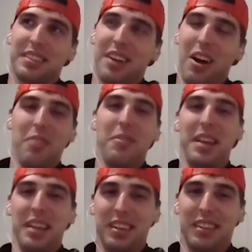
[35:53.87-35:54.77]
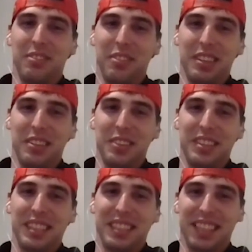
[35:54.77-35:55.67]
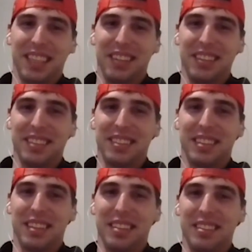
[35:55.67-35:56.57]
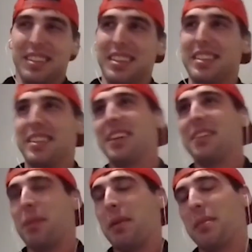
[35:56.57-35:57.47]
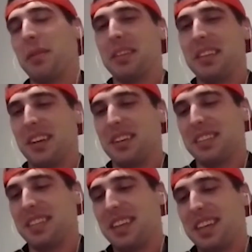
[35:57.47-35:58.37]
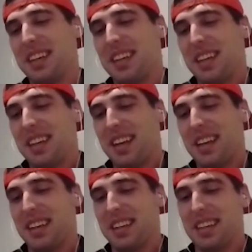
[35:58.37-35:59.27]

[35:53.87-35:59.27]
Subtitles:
"Oh man, he's really doing this." He's good. Blah blah blah. And